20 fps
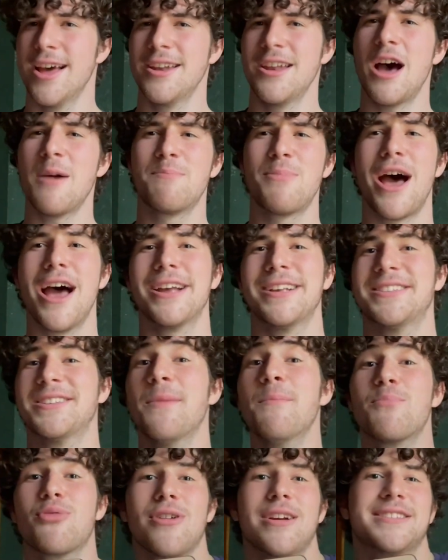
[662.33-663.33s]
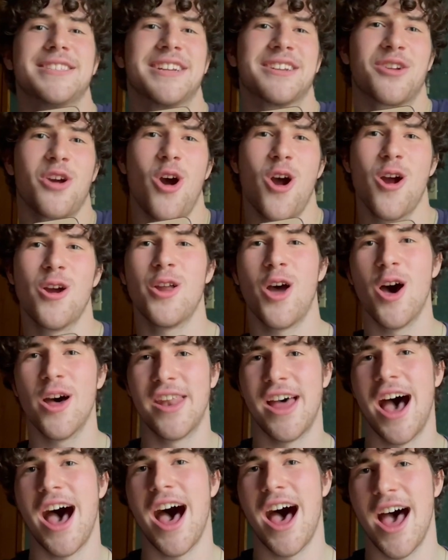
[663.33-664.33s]
not by some prison guard
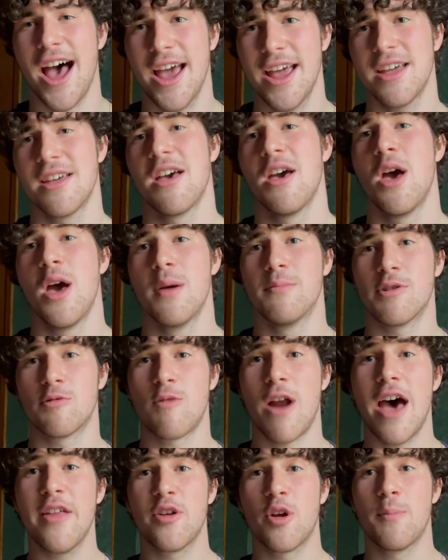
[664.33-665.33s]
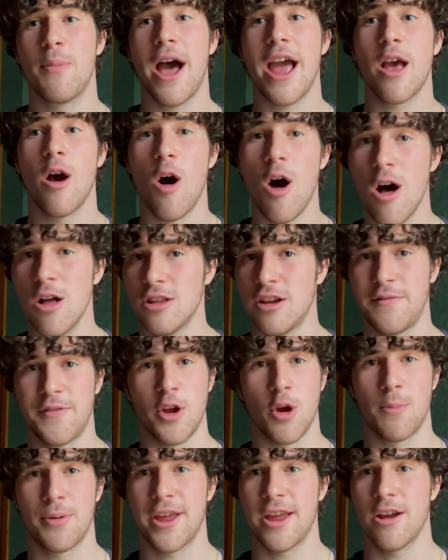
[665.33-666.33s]
on high, but rather by all of
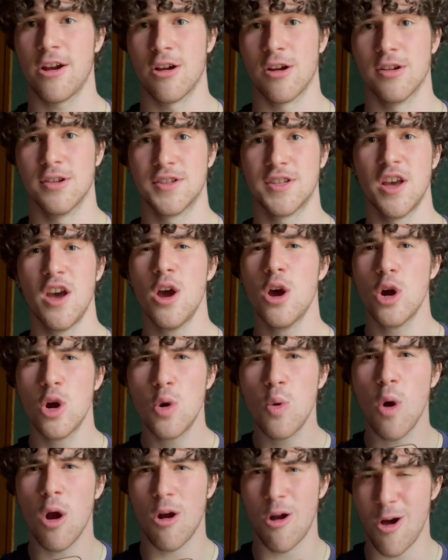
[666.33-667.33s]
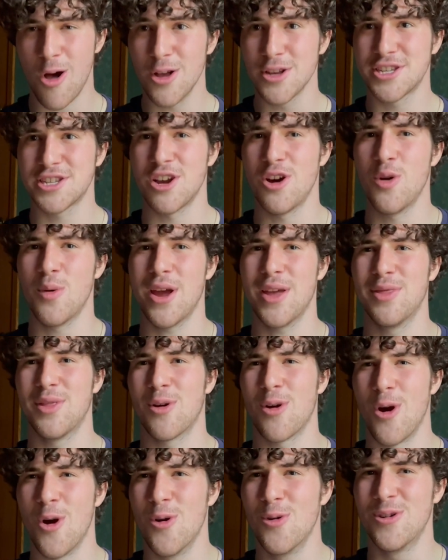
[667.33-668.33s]
your peers, who are also in
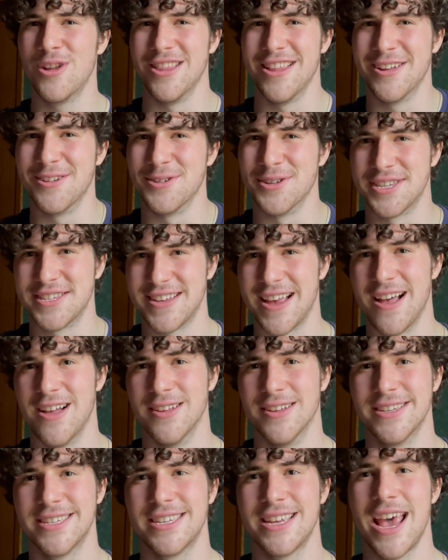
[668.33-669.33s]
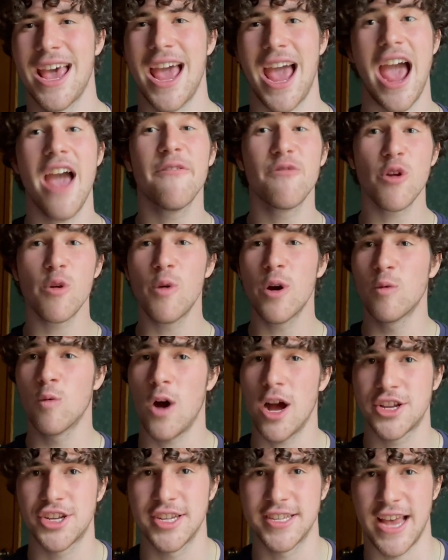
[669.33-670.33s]
their own little cells. Everyone
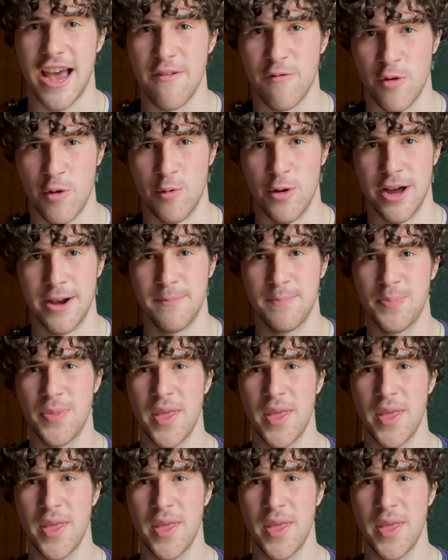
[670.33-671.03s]
watches everyone.